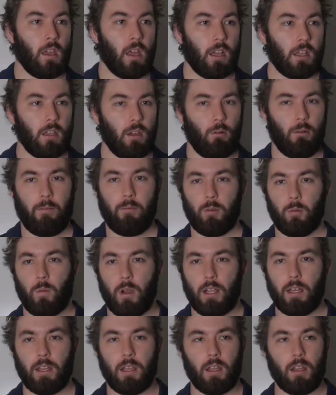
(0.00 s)
Hello,
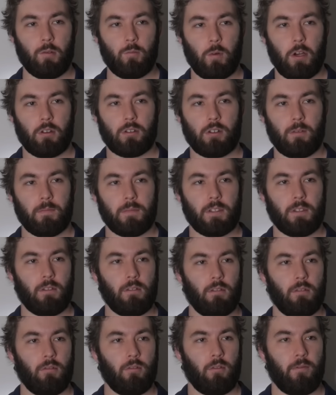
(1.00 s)
everyone, and welcome
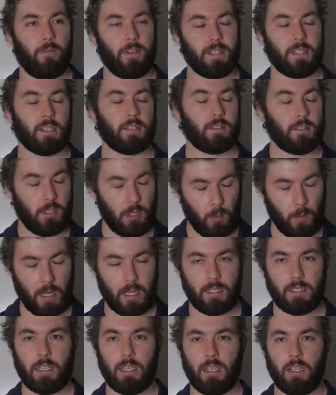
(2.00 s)
to Physics
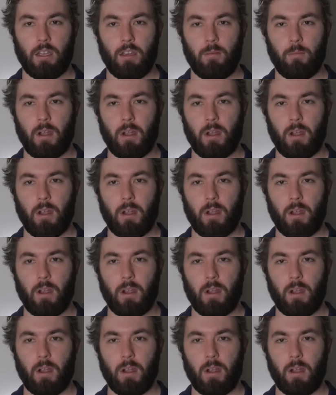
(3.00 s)
218.